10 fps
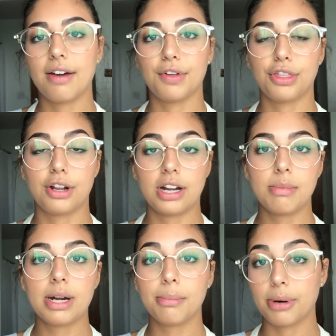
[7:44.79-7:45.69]
I have a
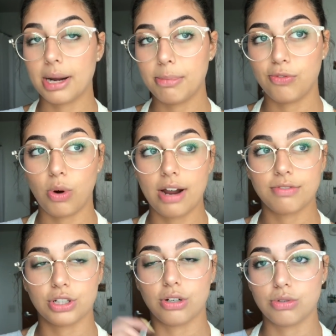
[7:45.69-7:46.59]
30 minute break before I
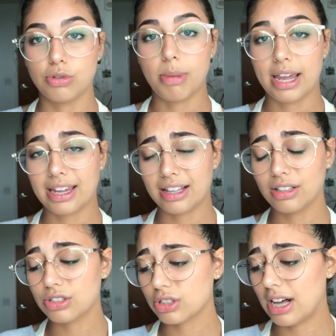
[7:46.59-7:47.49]
have to go to my
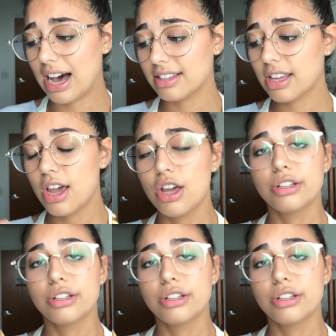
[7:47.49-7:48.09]
English class.